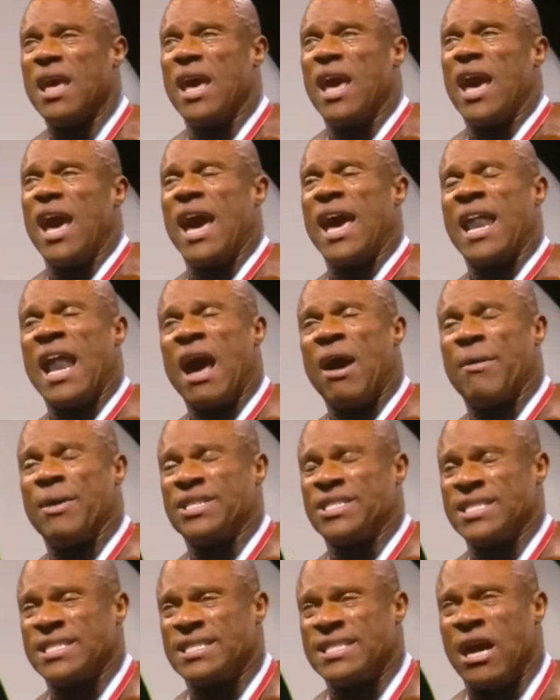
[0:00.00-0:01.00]
And I would
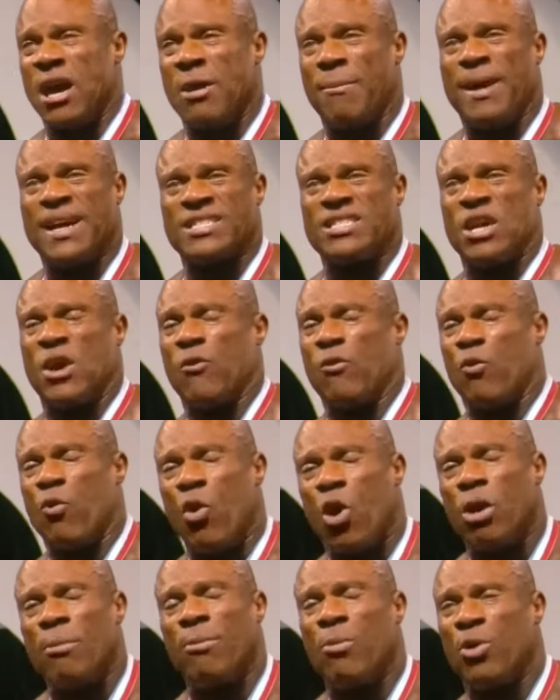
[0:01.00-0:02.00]
just tell myself
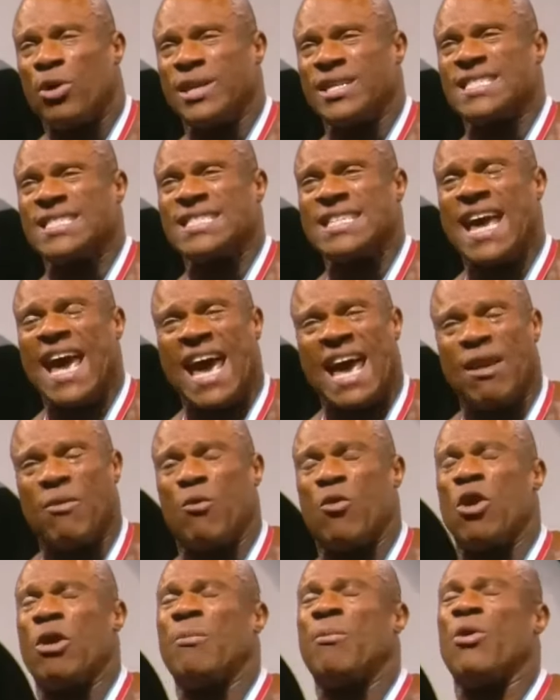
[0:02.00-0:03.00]
one more set,
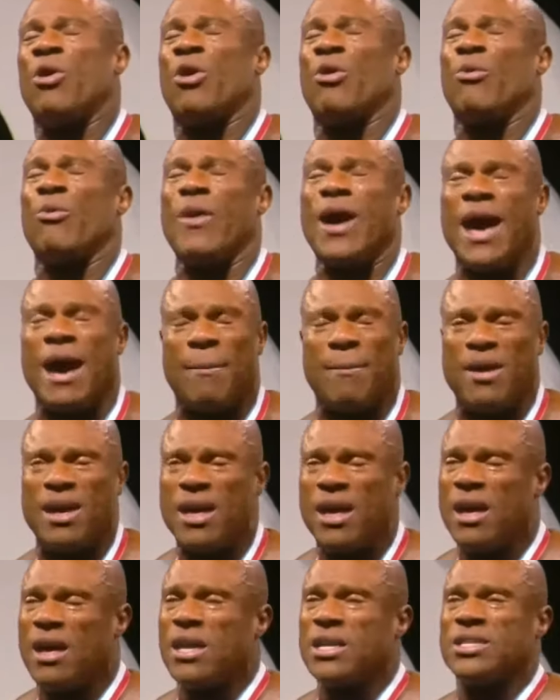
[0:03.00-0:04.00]
one more rep.
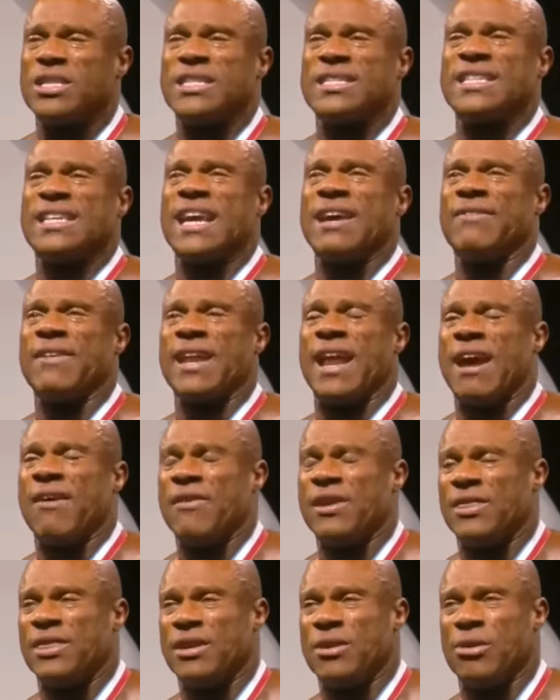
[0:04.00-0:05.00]
Just give it
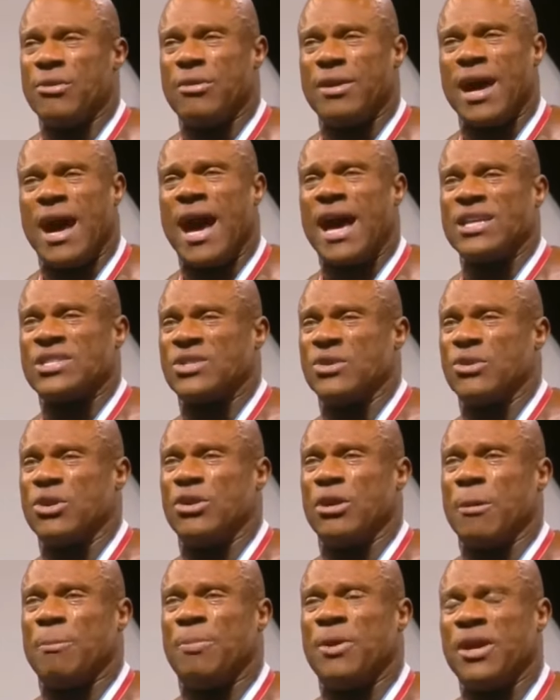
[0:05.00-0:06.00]
everything you got so you
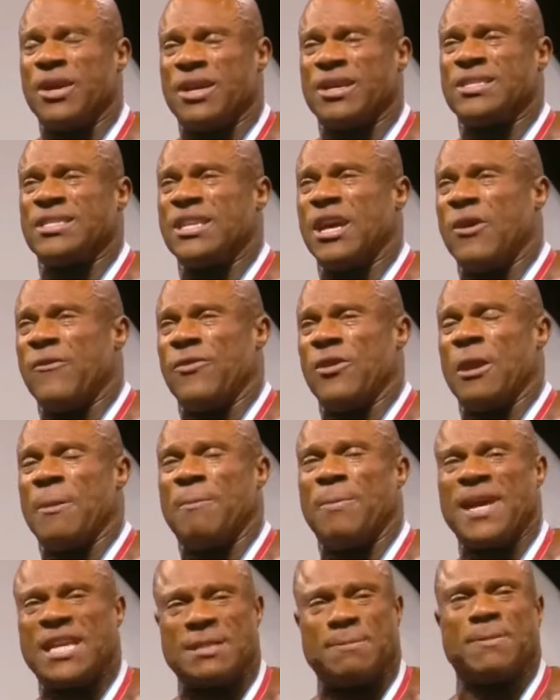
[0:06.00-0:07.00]
can put yourself in the
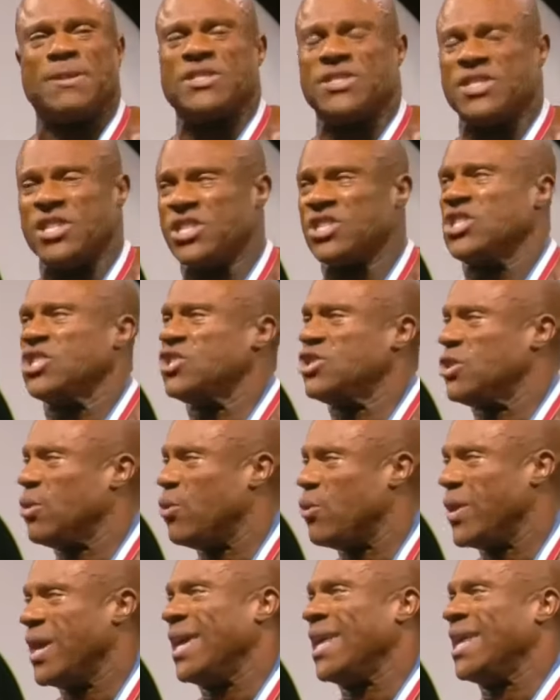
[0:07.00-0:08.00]
best position to win.